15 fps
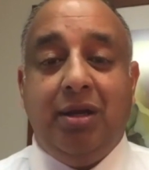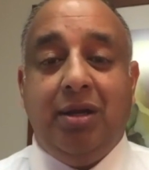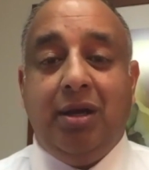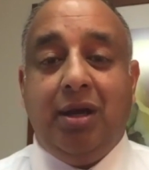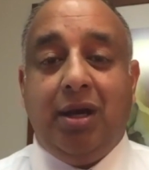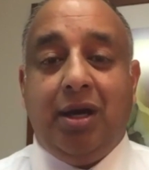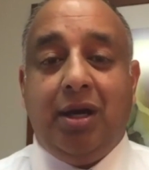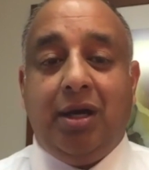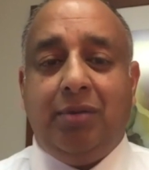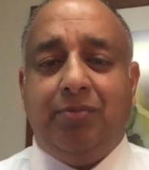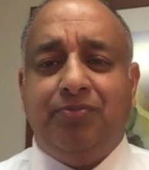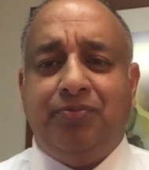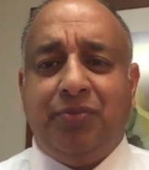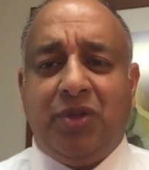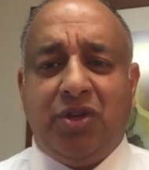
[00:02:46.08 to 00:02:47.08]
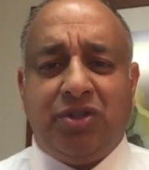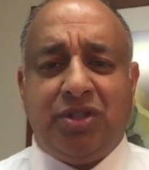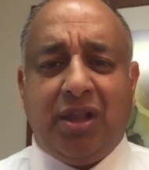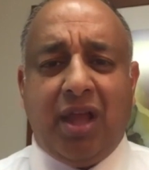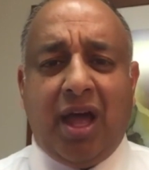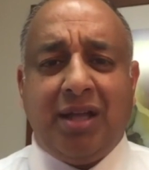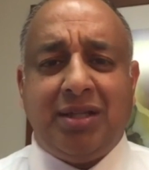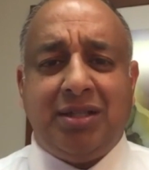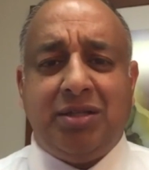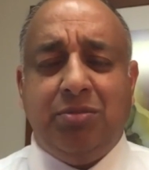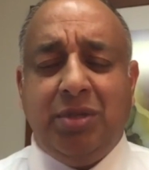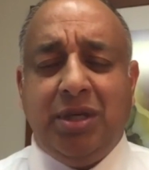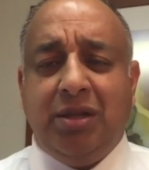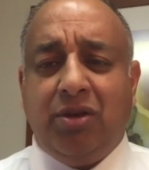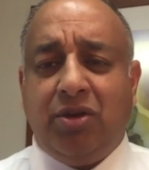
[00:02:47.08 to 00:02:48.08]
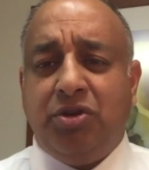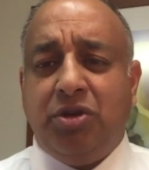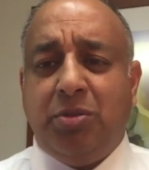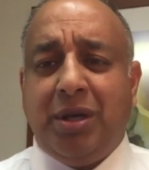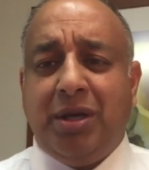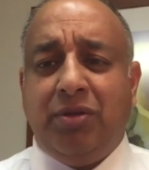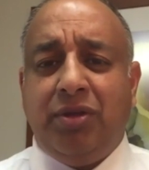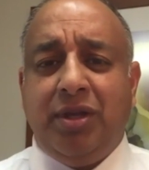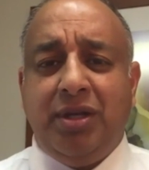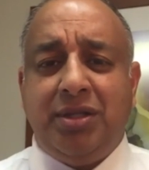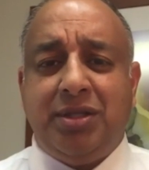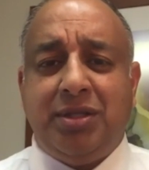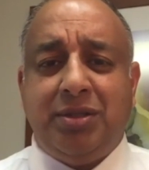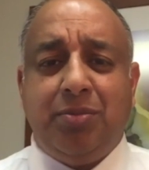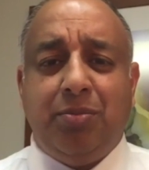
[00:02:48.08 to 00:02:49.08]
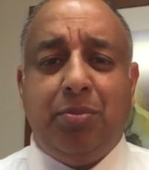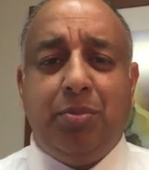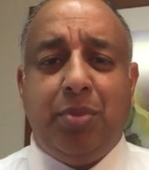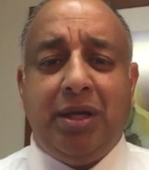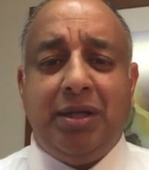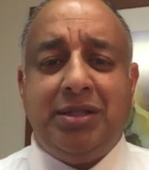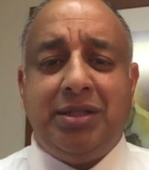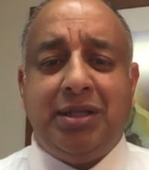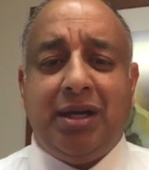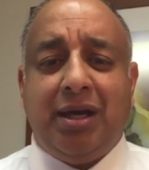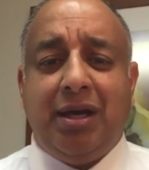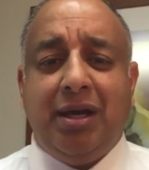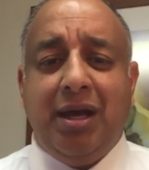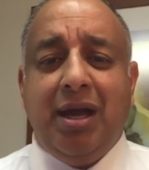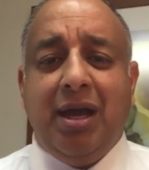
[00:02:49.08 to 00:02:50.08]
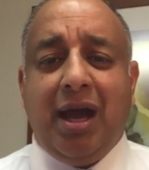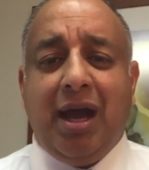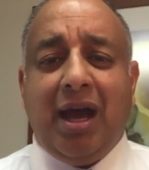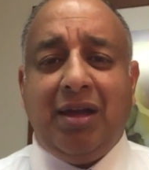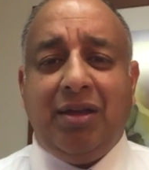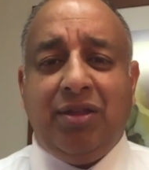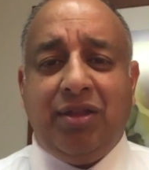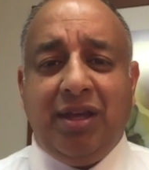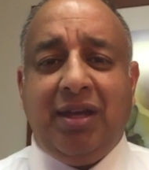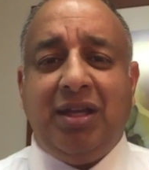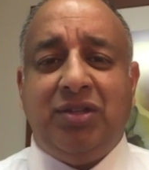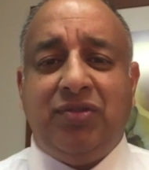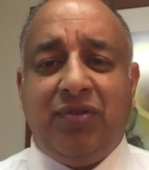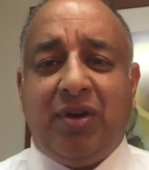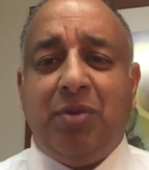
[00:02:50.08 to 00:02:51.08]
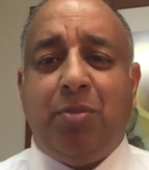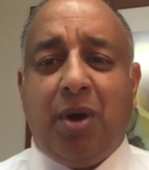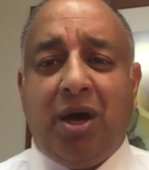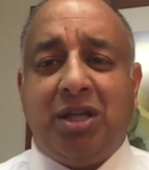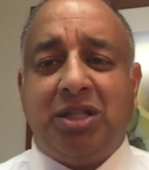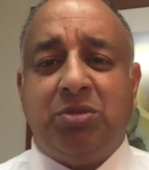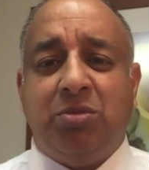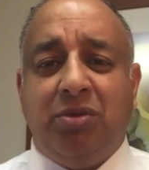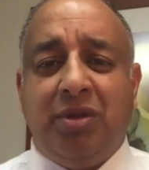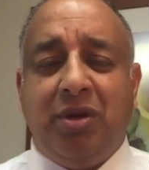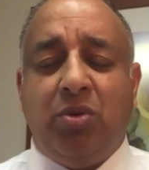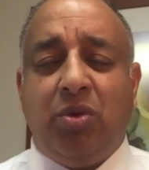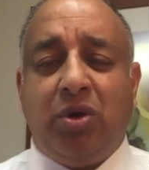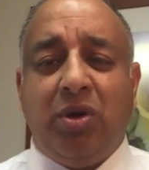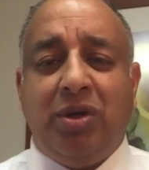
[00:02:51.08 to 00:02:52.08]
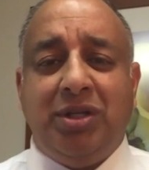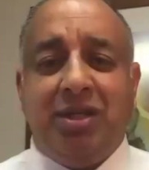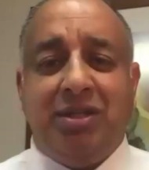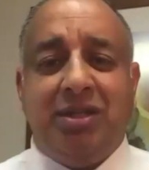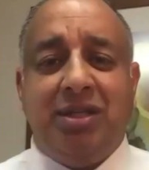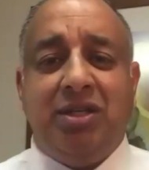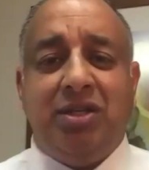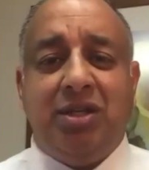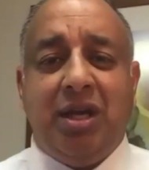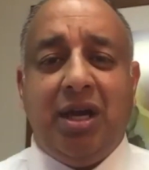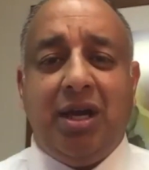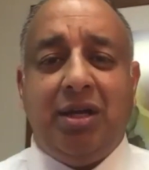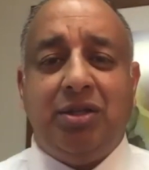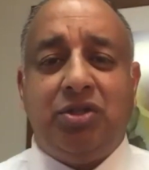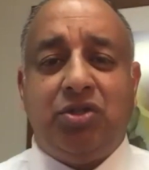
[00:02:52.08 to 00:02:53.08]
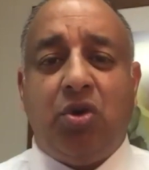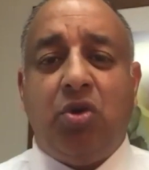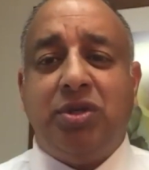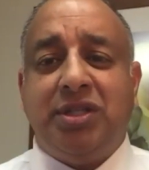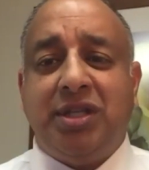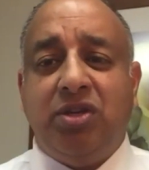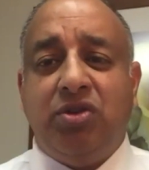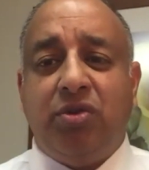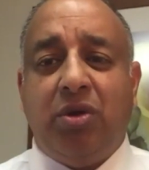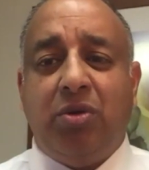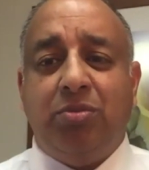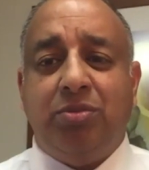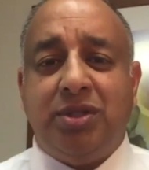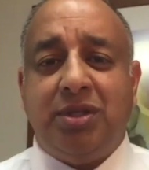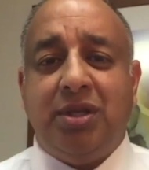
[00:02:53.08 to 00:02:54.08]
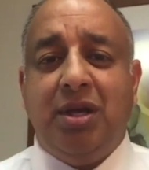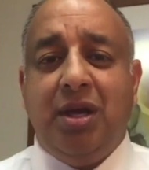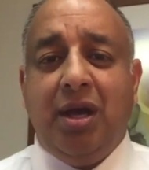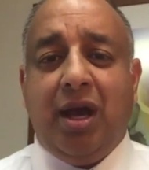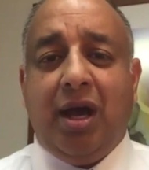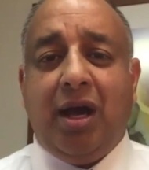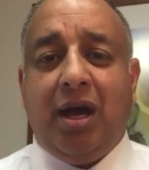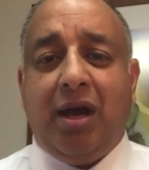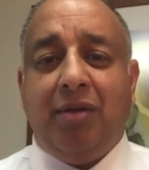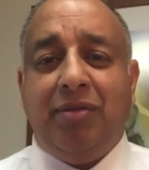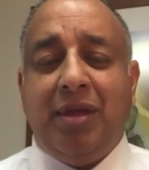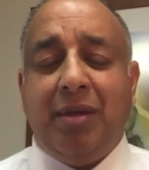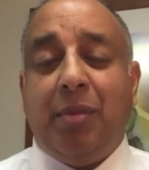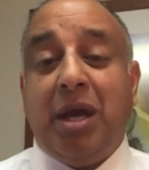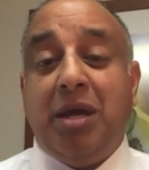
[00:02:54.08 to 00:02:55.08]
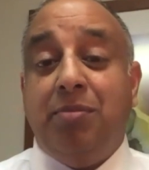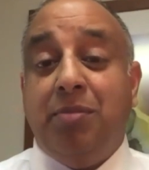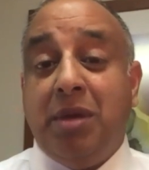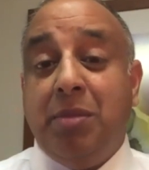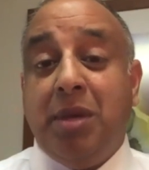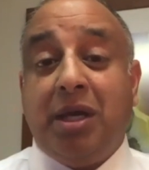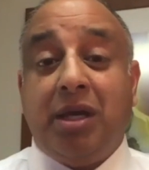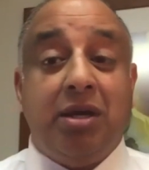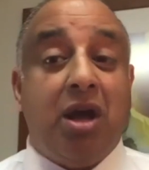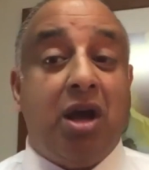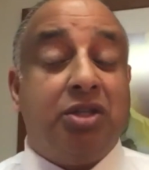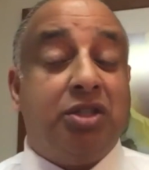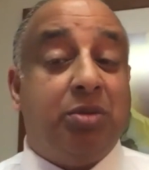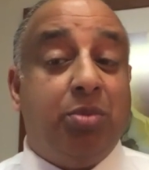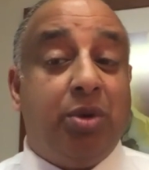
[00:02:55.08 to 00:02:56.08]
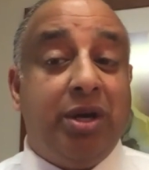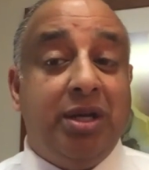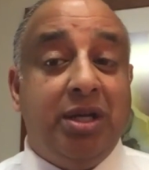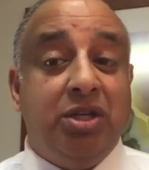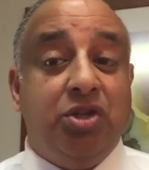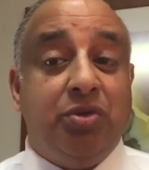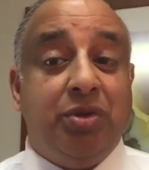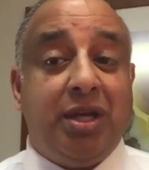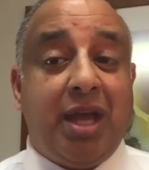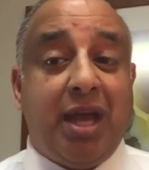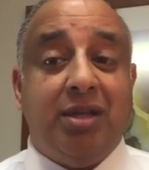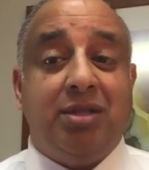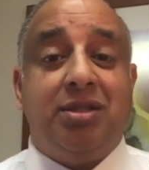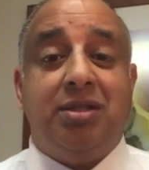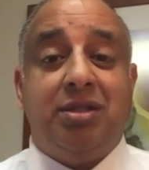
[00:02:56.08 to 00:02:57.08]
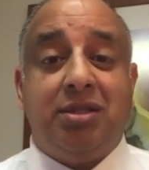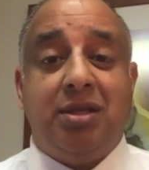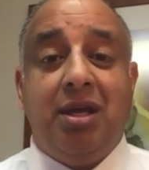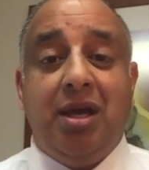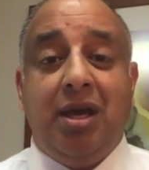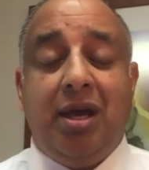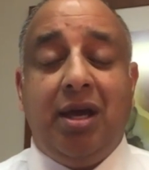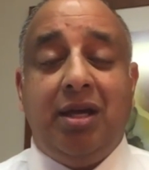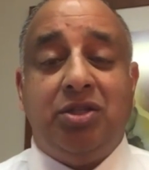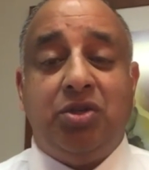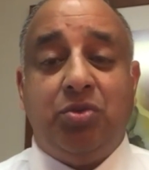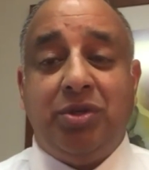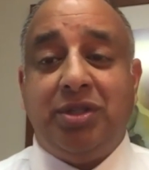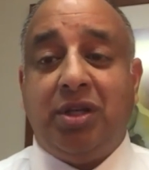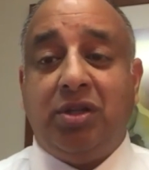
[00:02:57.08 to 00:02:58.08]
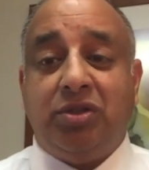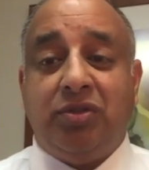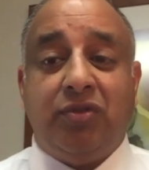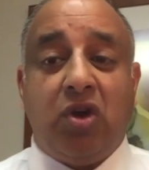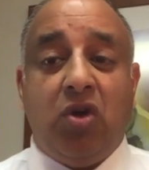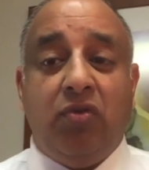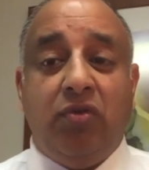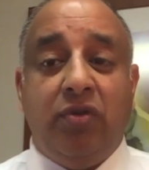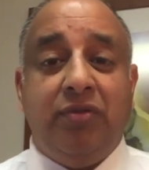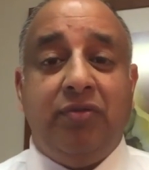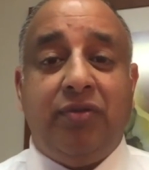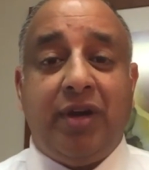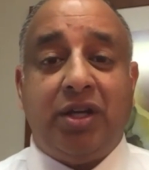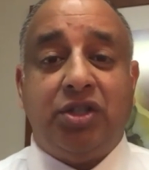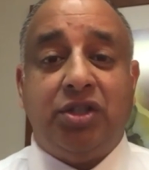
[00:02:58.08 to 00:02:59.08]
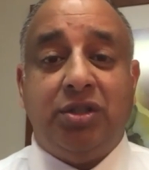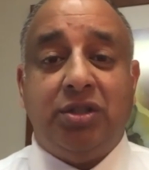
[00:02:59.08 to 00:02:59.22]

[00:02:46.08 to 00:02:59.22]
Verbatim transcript: Uh, there's a lot to be learned about this, but uh, I think it's very possible that we're going to see stroke syndromes uh, that might mimic anoxic brain injury cases as a result of COVID infection.